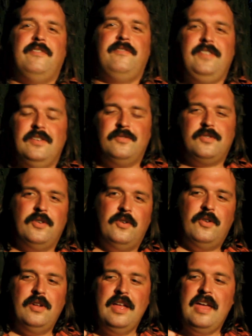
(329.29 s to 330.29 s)
field
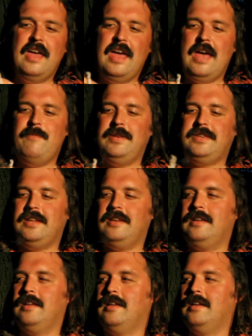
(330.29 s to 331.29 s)
goal. Edmonton,